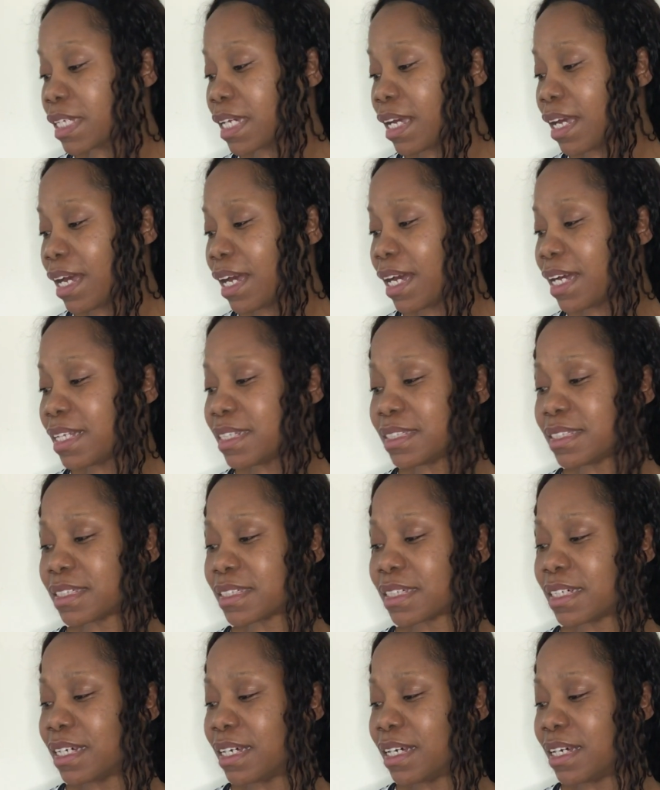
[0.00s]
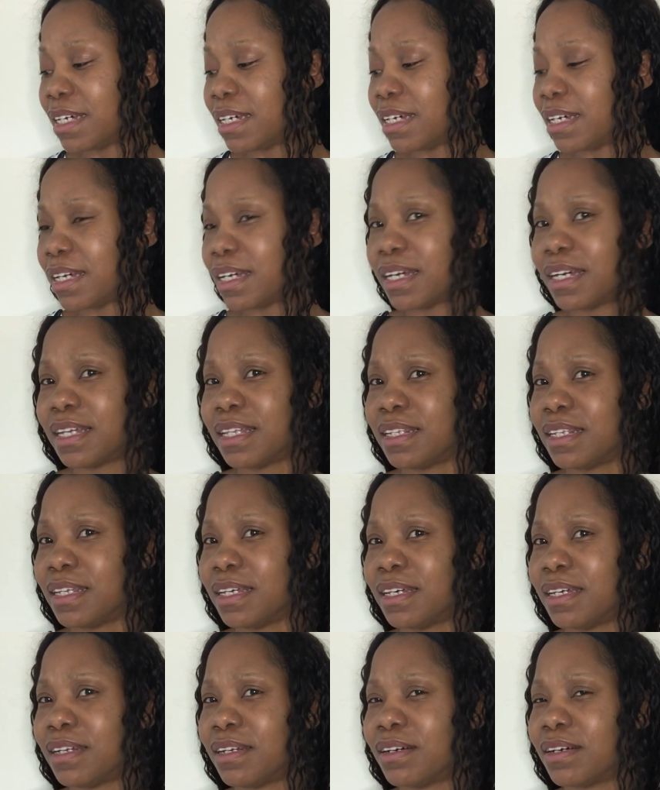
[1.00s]
And and
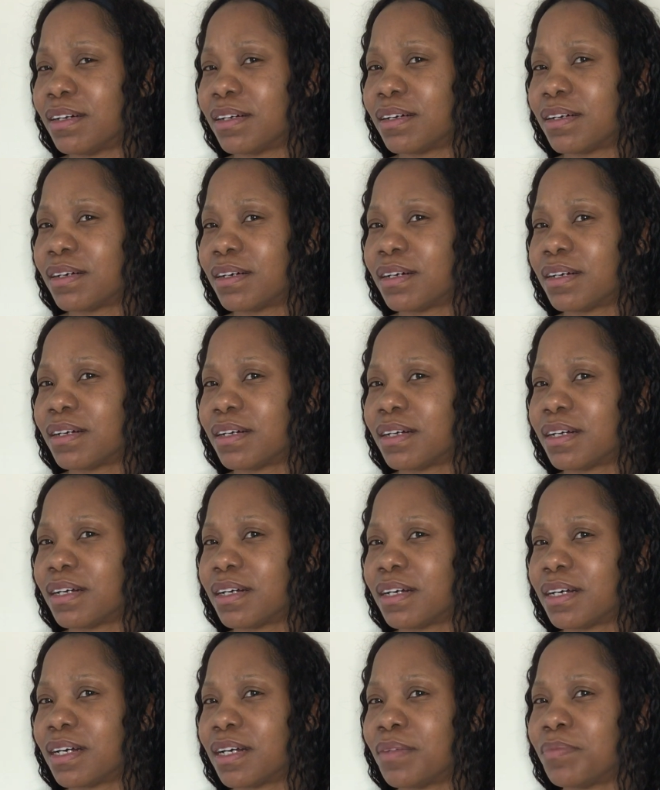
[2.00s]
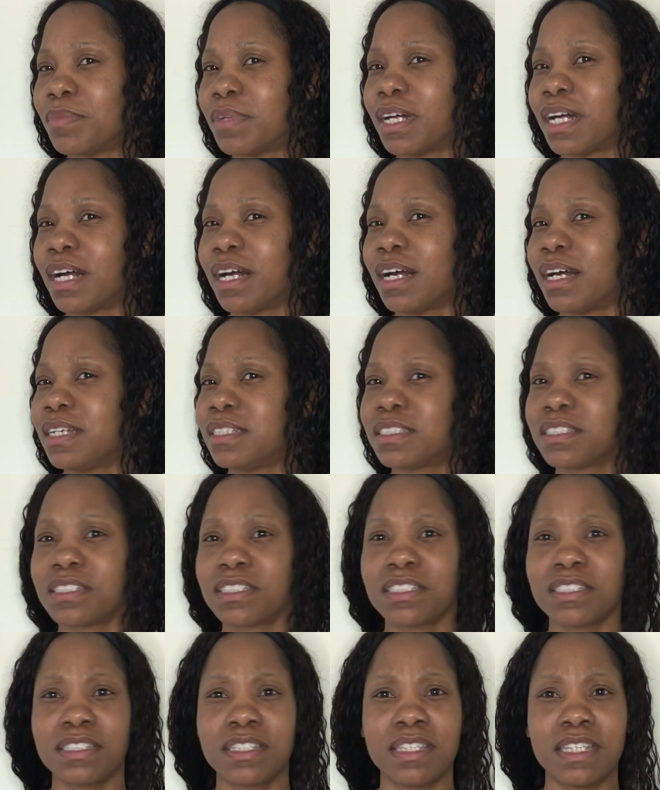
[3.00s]
then I
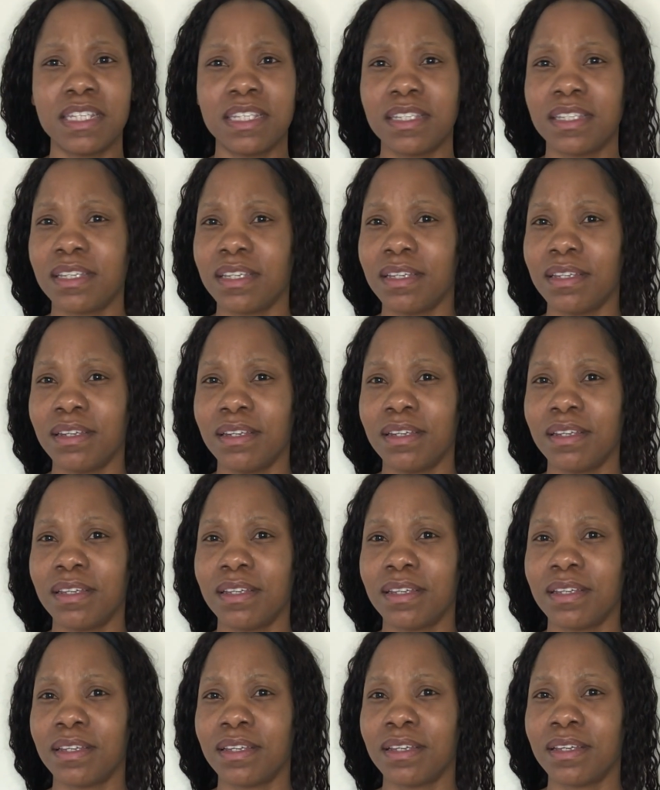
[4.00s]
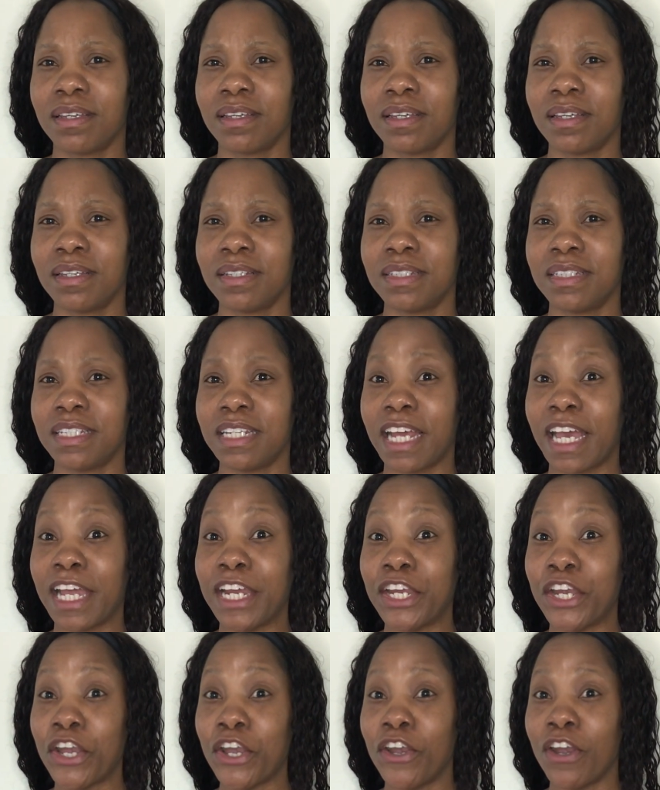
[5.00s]
started thinking, did
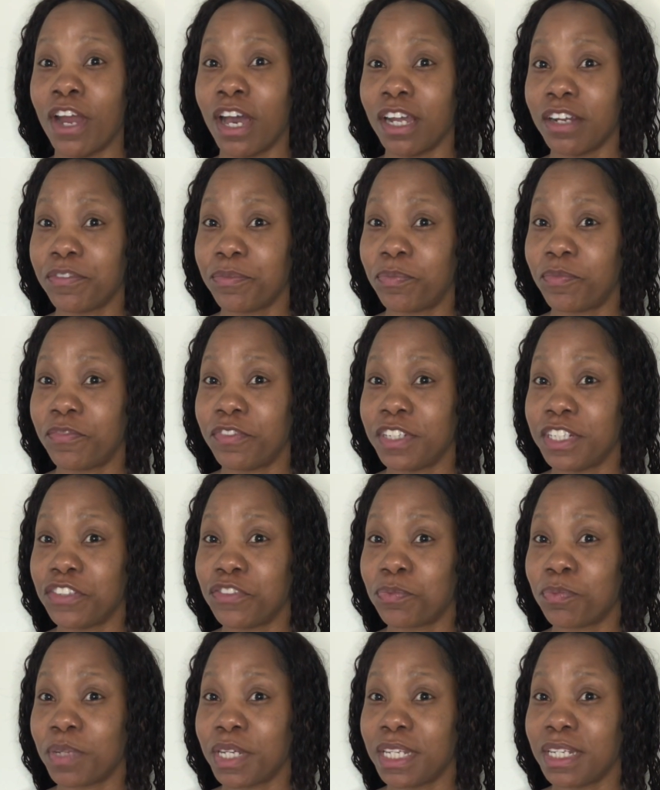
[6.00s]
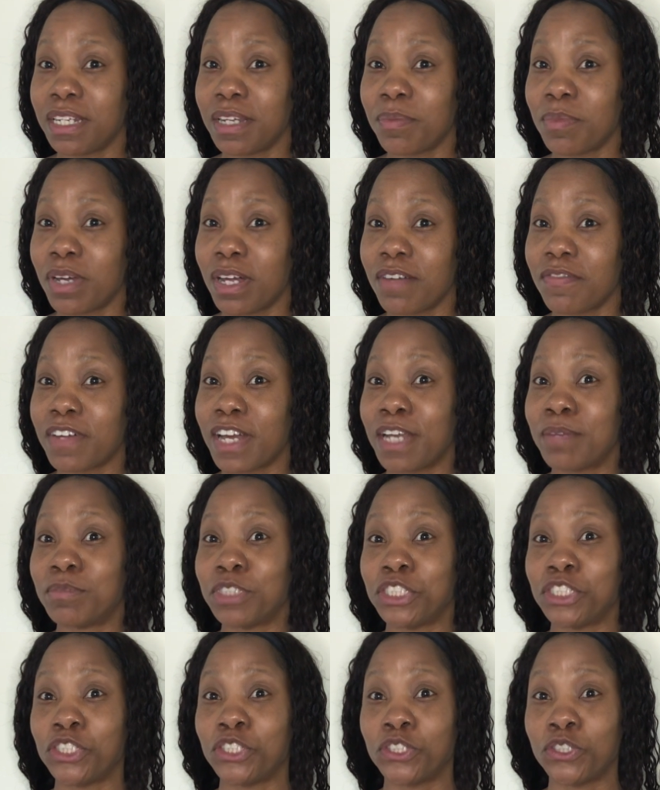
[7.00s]
I not finish paying them off? I'm
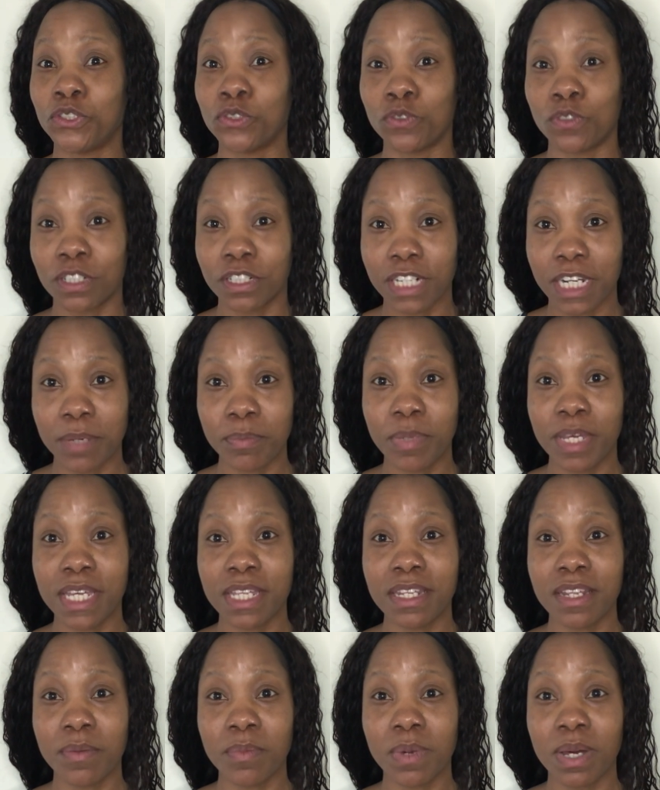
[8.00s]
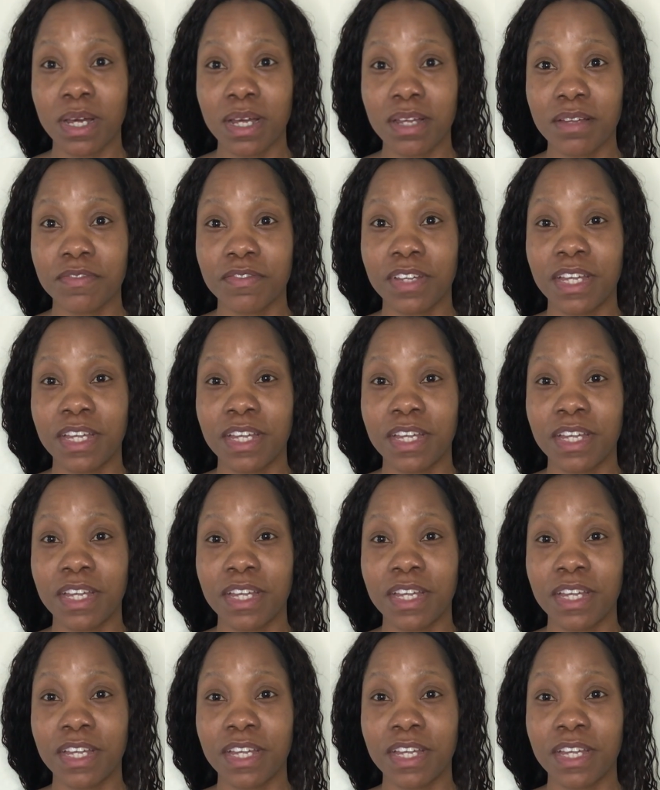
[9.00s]
sure I paid them off.